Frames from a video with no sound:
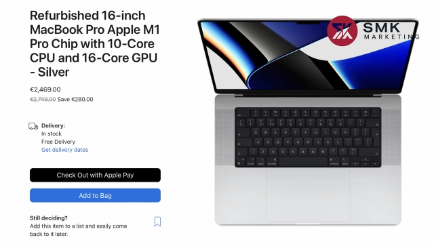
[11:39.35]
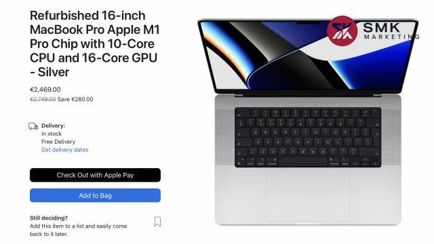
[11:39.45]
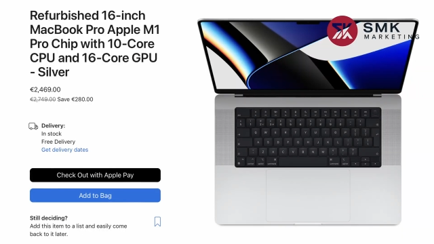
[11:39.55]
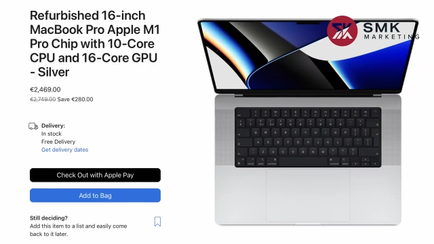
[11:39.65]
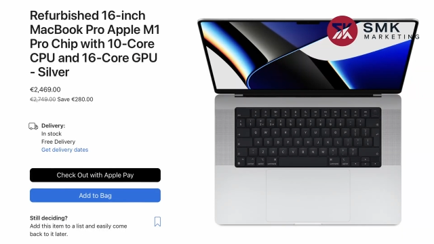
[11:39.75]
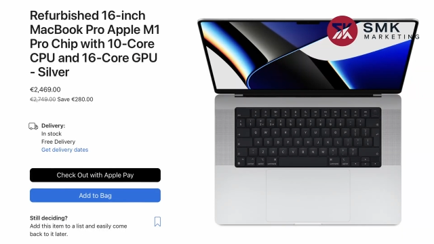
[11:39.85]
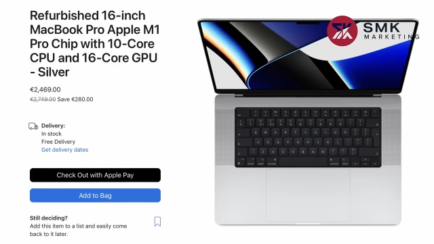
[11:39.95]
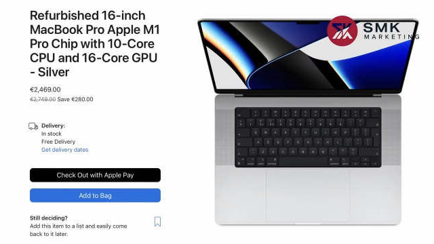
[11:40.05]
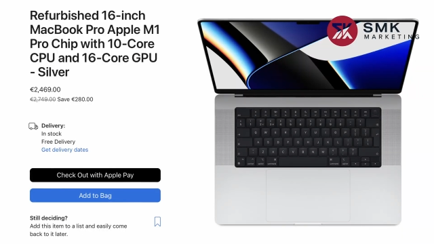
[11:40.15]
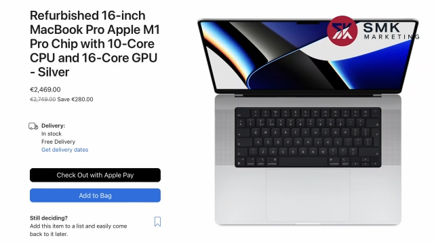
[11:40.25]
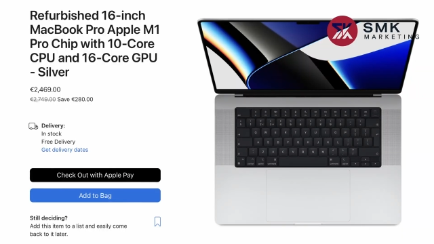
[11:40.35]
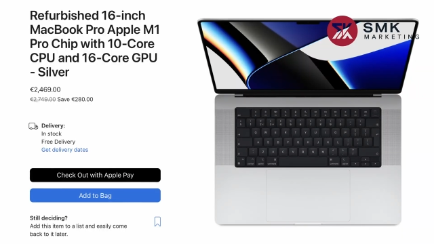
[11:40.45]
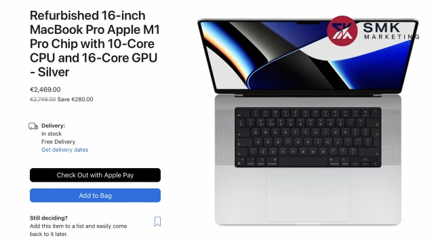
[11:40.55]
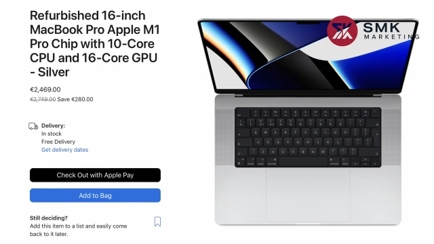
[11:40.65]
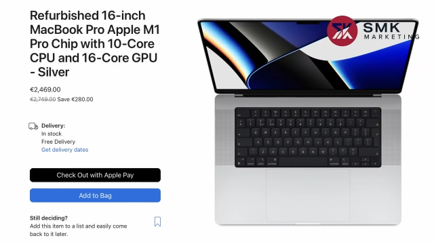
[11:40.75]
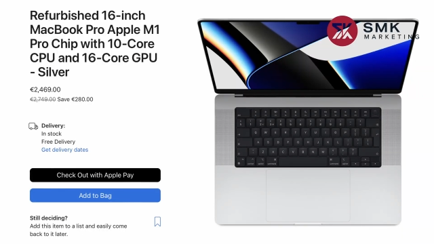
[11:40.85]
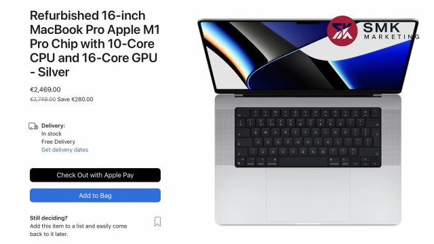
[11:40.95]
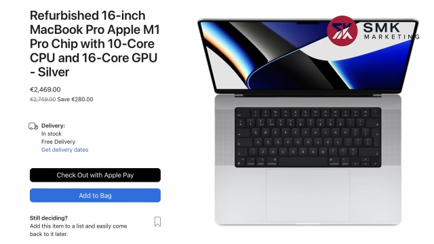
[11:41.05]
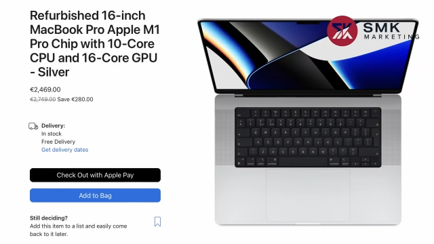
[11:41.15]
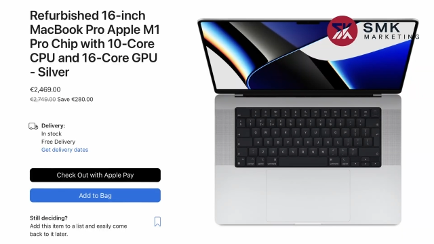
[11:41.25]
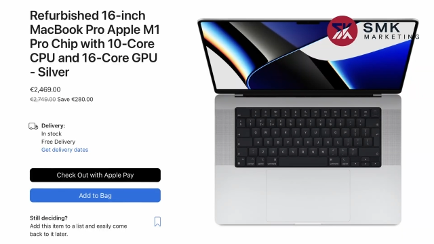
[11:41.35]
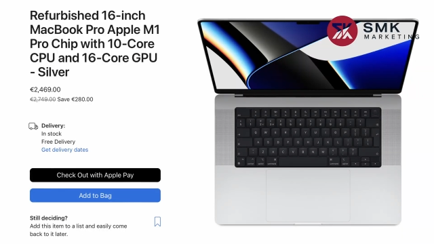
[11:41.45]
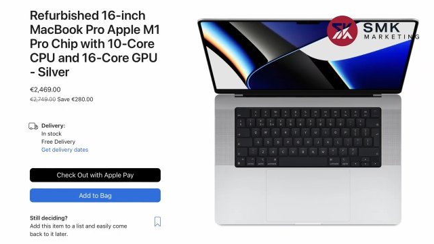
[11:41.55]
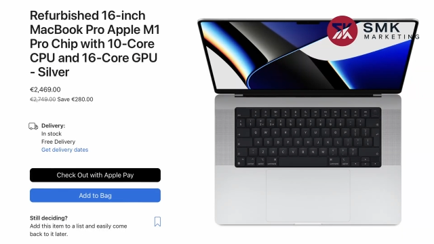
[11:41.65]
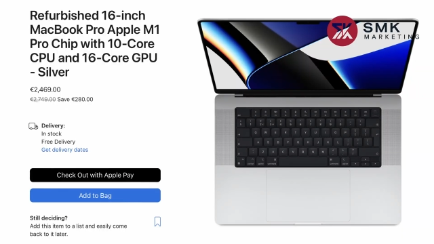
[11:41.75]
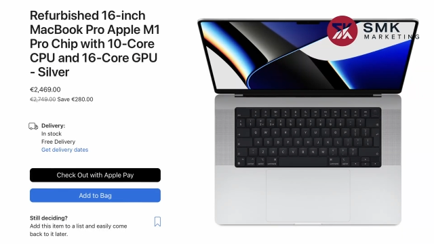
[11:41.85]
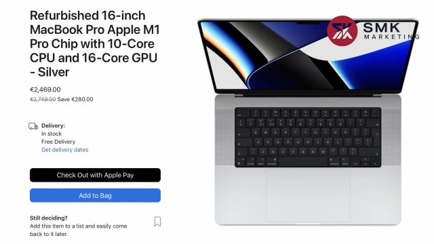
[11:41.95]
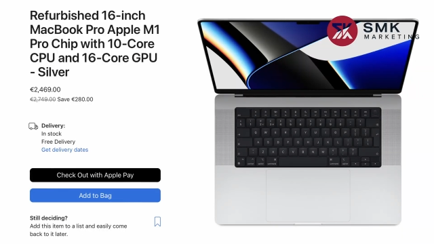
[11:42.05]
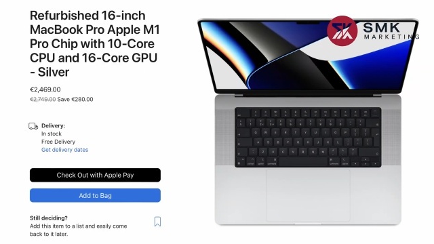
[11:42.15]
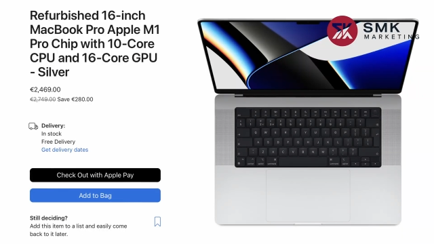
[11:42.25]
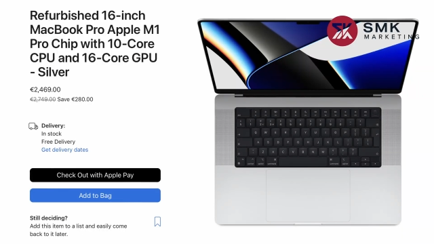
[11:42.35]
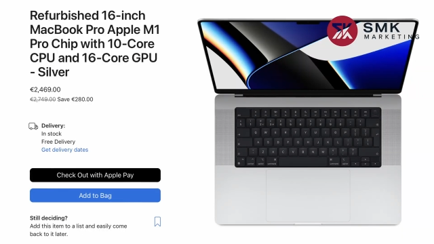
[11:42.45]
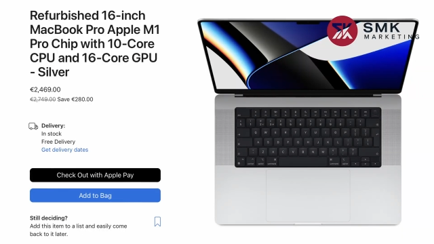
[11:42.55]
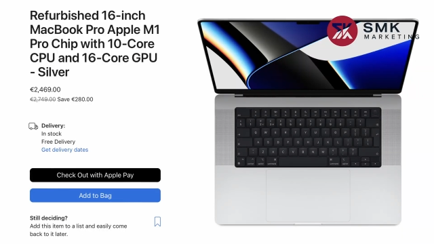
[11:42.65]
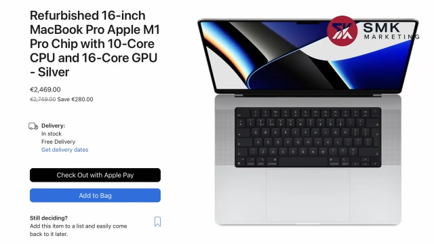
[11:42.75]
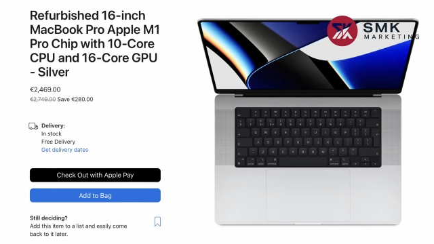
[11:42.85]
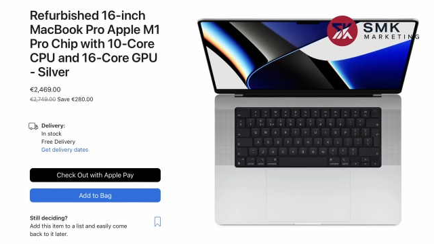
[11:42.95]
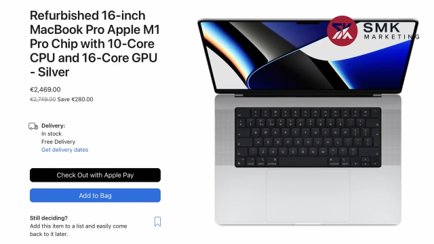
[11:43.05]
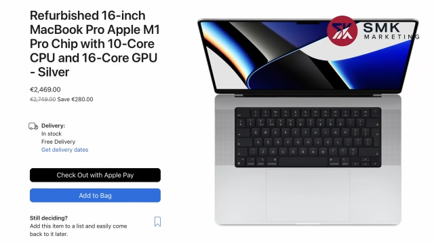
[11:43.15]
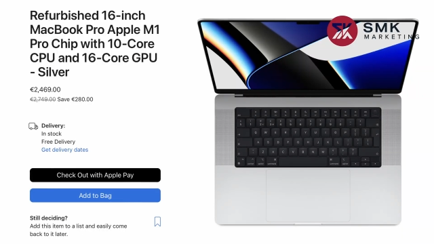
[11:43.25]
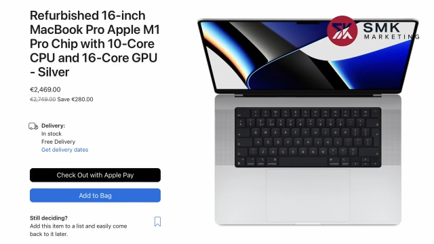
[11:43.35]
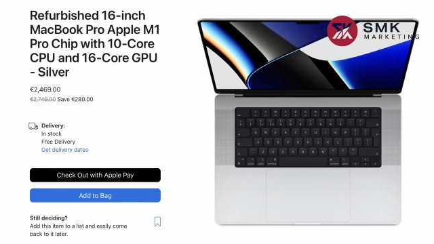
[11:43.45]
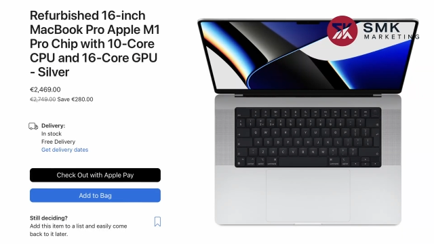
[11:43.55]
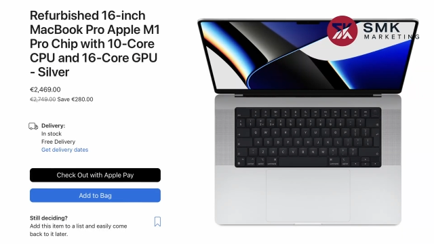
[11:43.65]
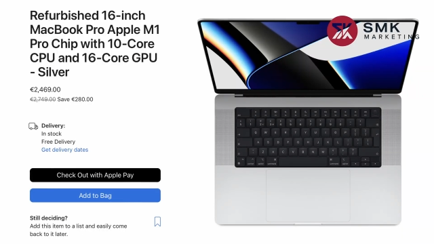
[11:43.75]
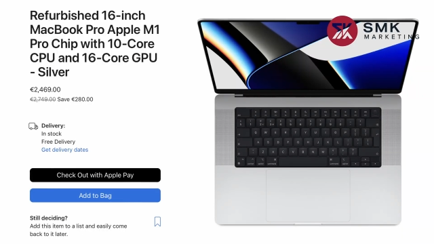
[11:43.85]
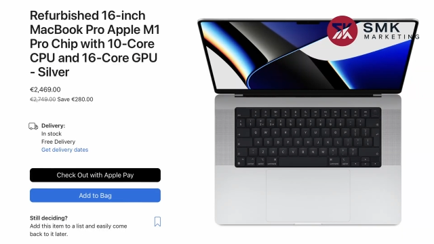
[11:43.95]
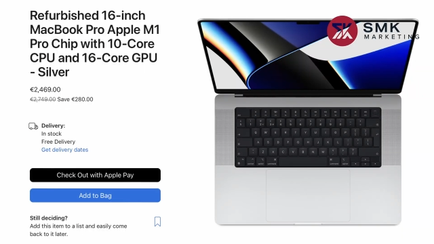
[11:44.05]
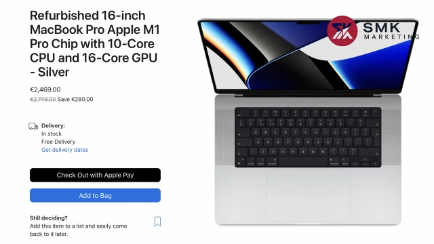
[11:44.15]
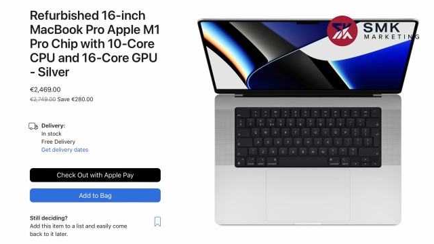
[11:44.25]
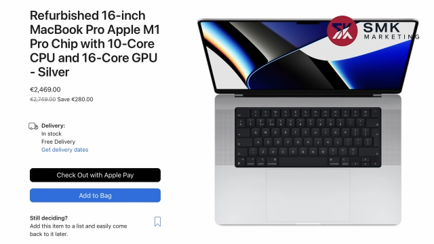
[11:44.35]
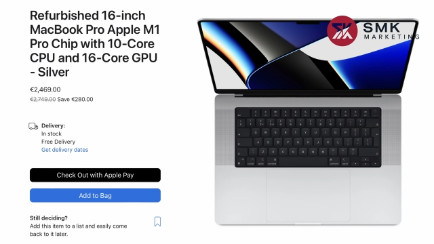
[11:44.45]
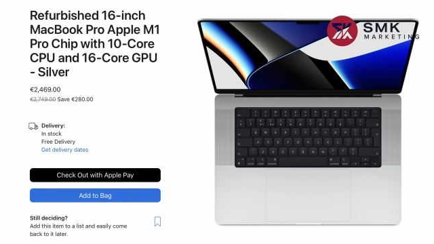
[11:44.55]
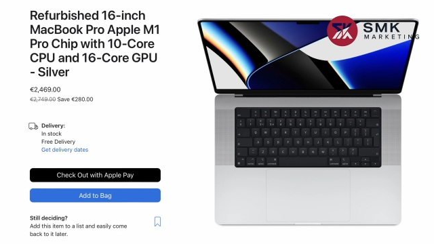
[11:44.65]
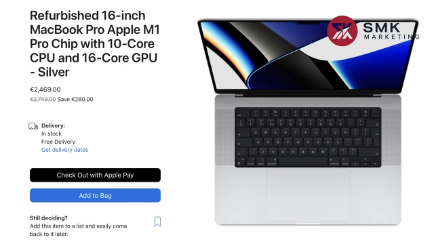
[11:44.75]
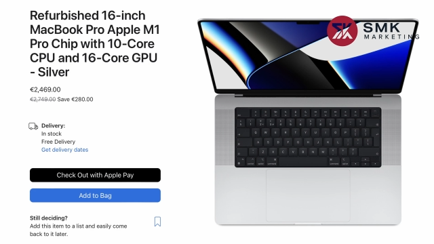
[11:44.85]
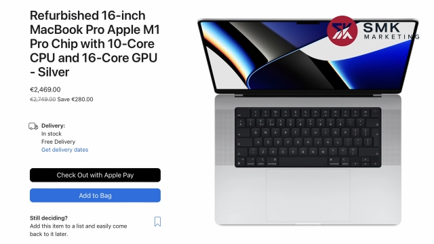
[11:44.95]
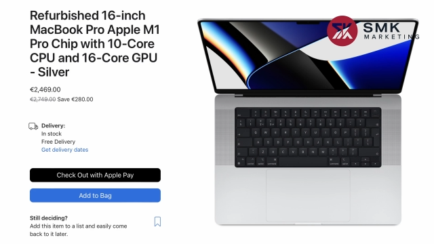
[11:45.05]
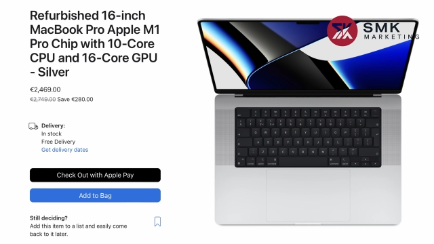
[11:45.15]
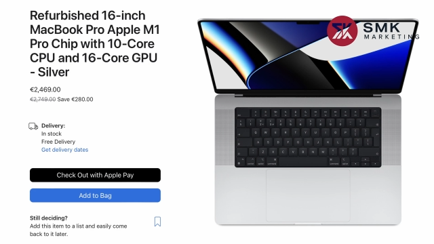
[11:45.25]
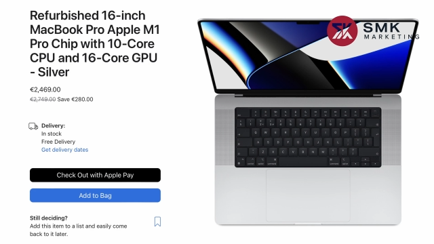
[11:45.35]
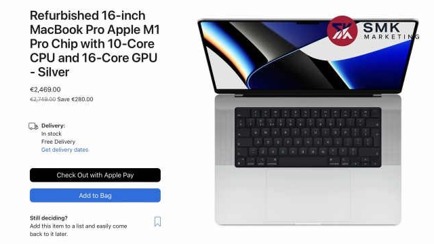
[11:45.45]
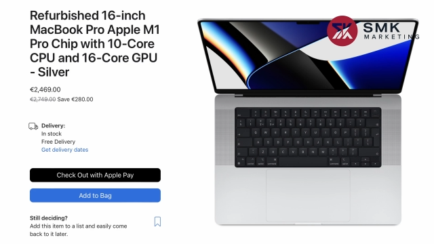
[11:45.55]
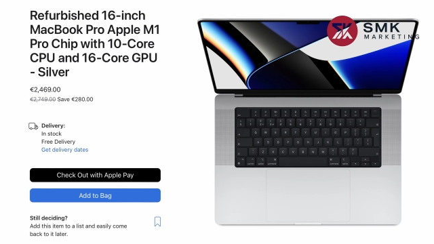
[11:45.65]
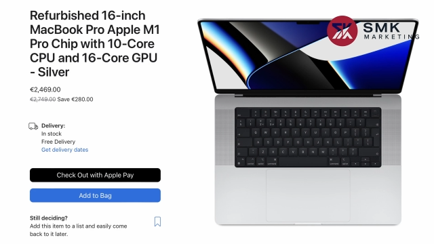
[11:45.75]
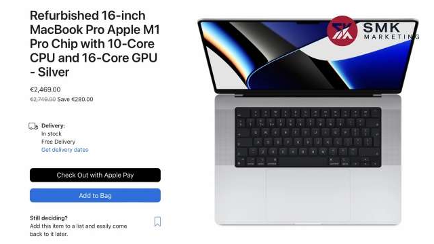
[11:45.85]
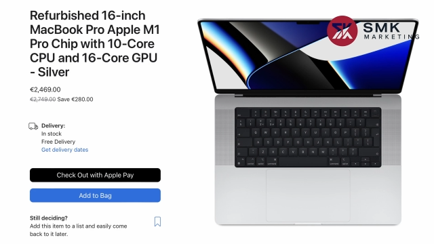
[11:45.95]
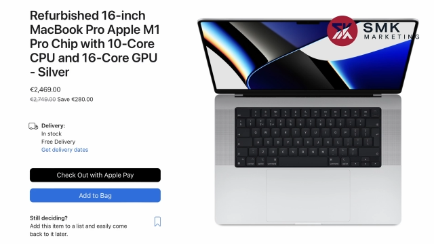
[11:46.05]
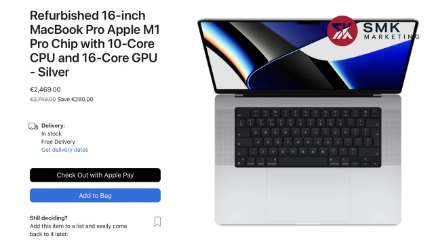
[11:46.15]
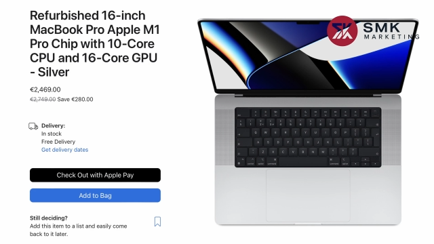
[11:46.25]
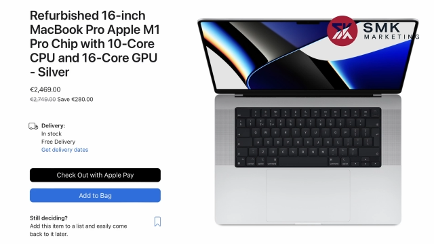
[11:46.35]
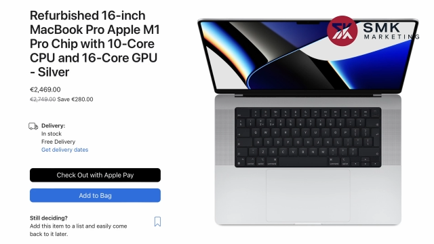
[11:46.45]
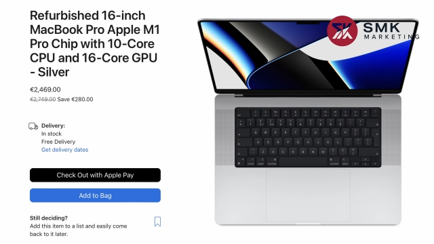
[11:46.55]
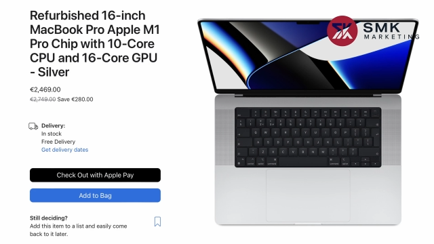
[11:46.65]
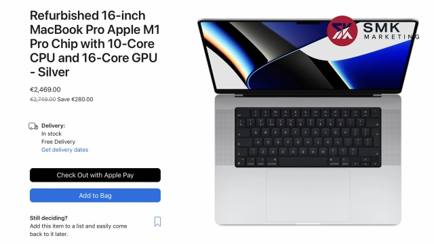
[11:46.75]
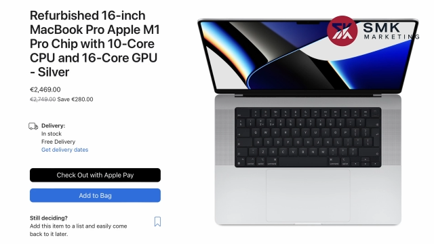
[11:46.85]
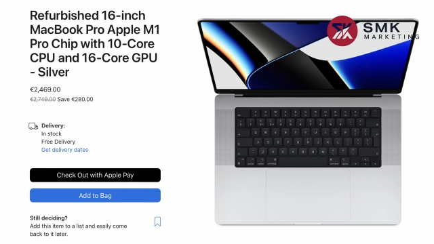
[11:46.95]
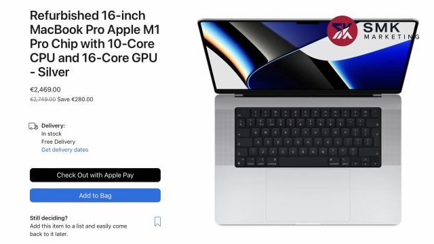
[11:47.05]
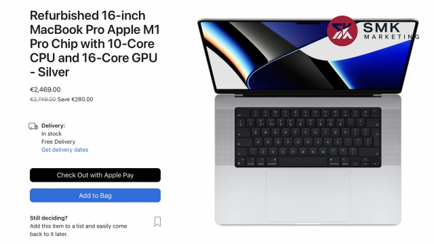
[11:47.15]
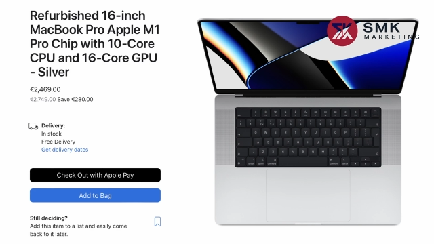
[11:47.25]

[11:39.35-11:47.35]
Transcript: [unreadable: no face in view]